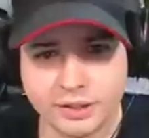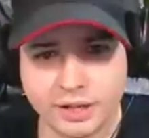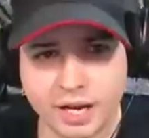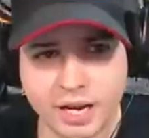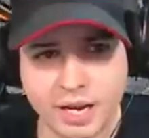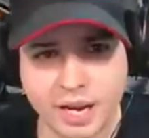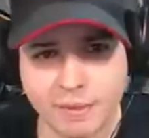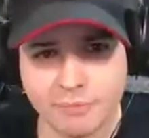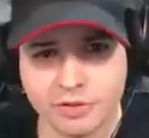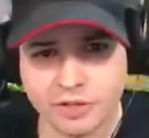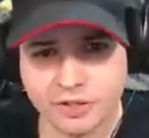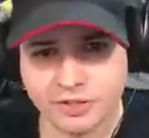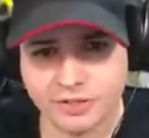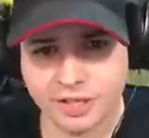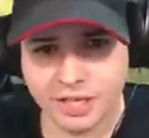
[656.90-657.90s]
I am
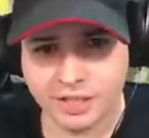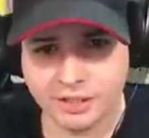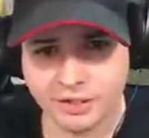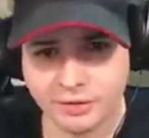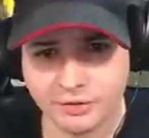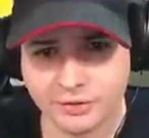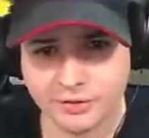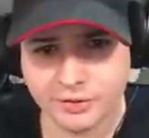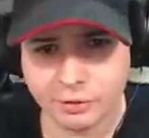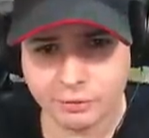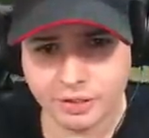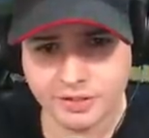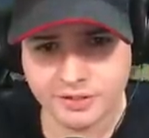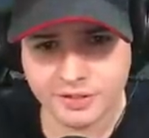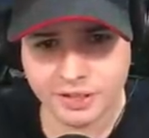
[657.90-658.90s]
just taking so
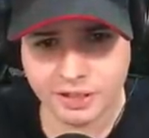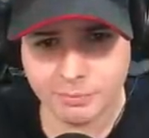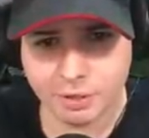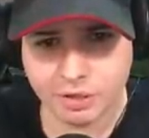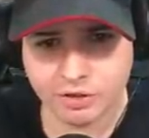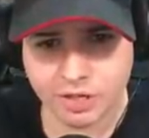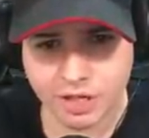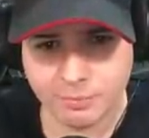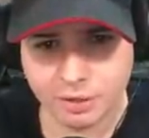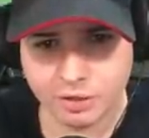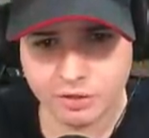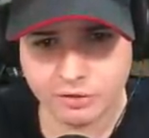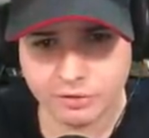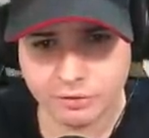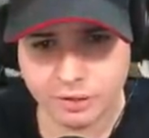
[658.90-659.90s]
insanely much
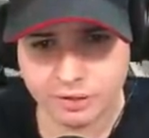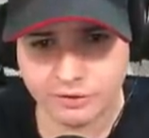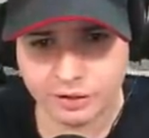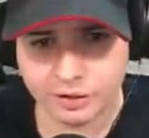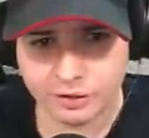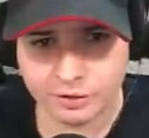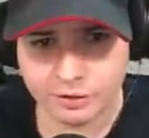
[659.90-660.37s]
damage. It's crazy.